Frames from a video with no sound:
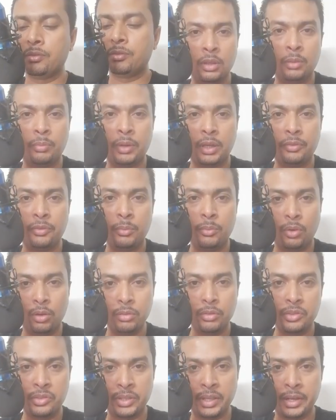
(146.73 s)
Now apart from
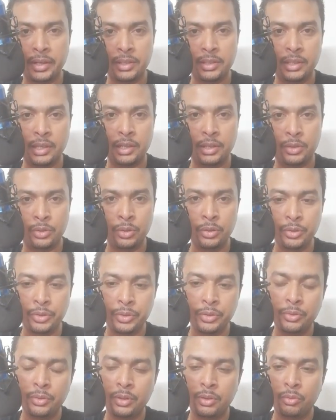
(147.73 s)
all those settings that I showed
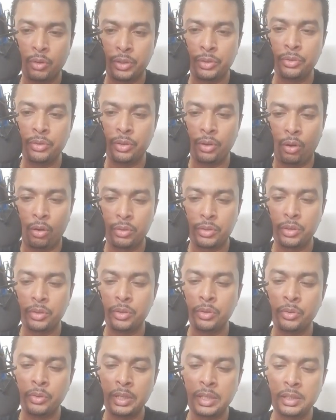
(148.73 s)
you, what you could also
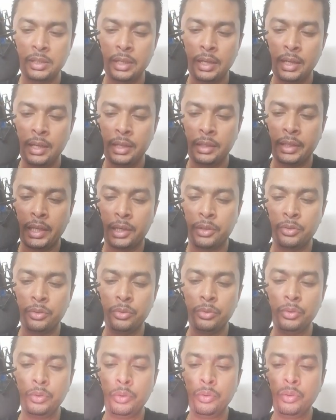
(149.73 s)
do is get
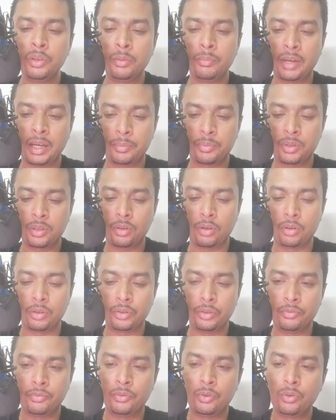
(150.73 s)
to Google Maps
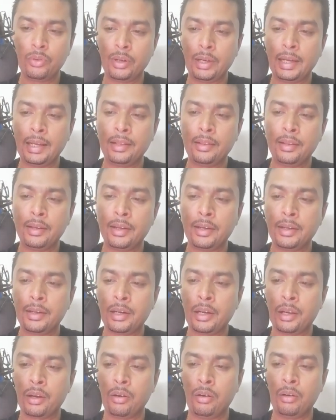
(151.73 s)
on your phone and then
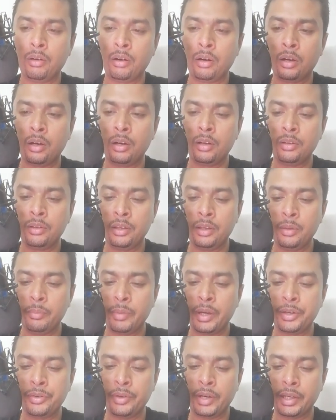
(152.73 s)
click on the
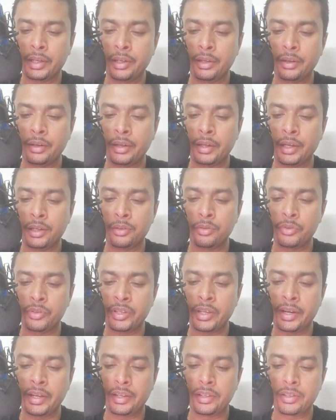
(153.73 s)
menu icon, get to
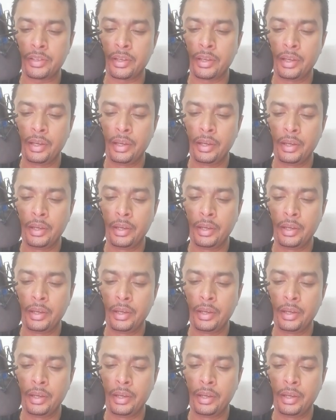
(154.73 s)
settings.